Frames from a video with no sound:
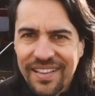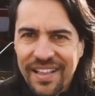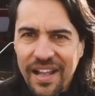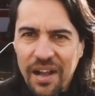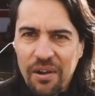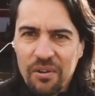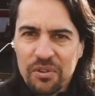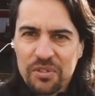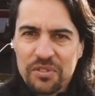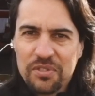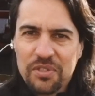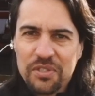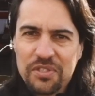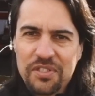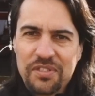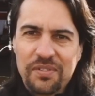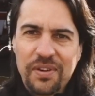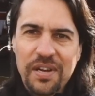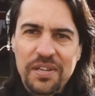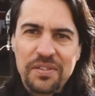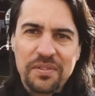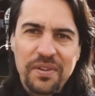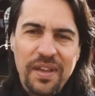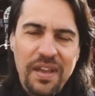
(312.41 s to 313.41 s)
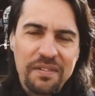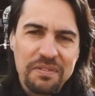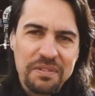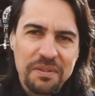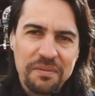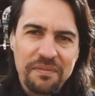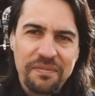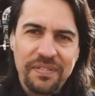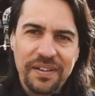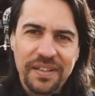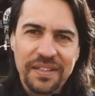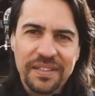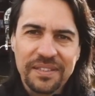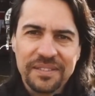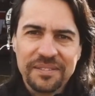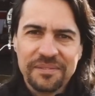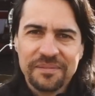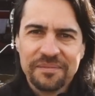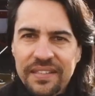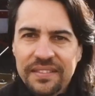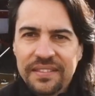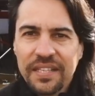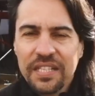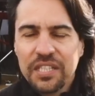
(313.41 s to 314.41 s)
I was just trying to have some fun.
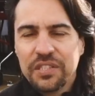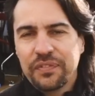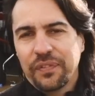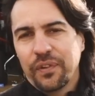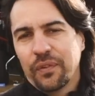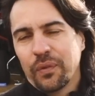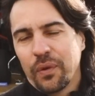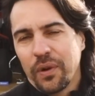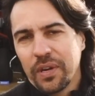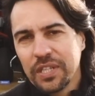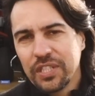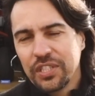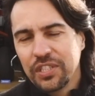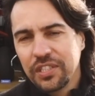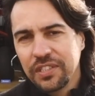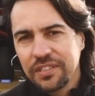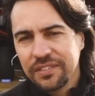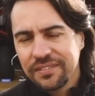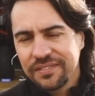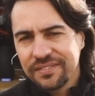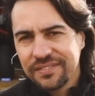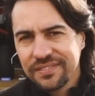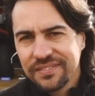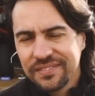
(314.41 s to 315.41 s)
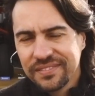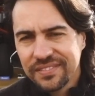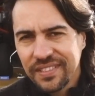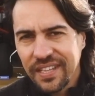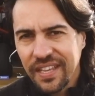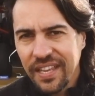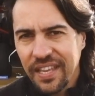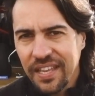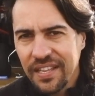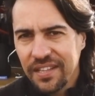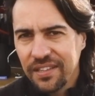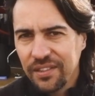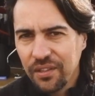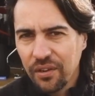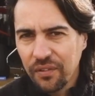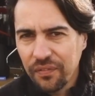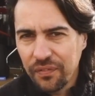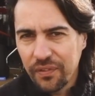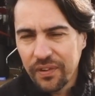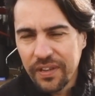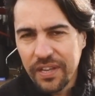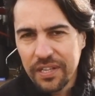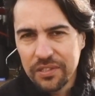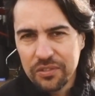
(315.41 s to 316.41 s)
Thanks for watching, and don't
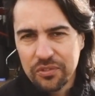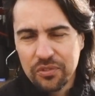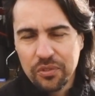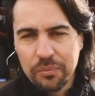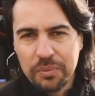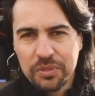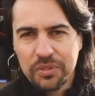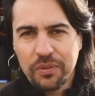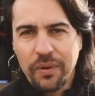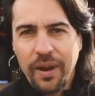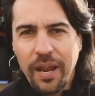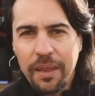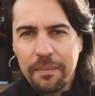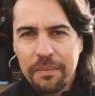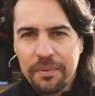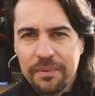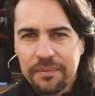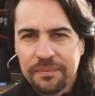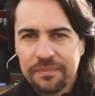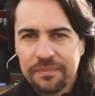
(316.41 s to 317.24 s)
forget to subscribe.